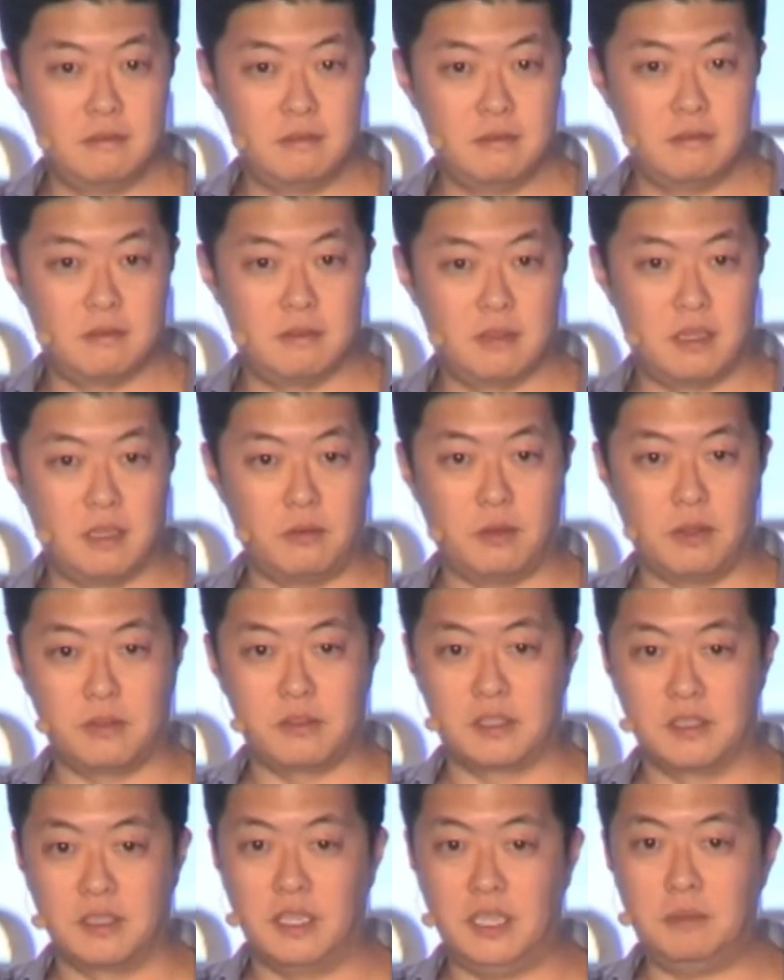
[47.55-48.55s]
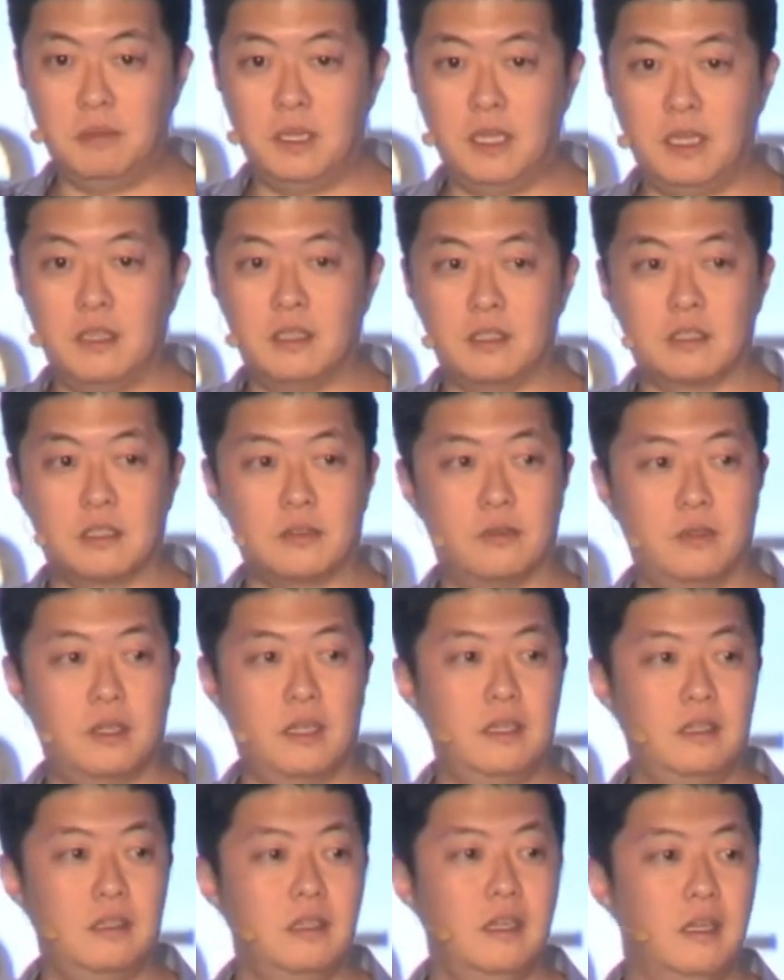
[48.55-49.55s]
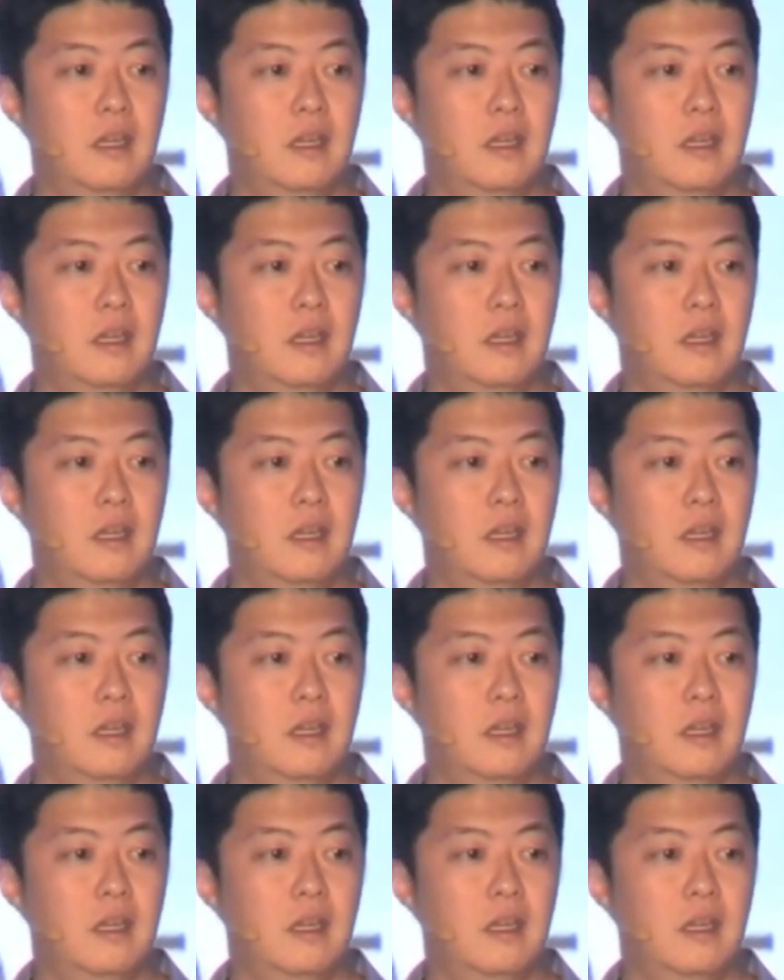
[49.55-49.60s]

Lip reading: right? Whether it's an email, a tweet,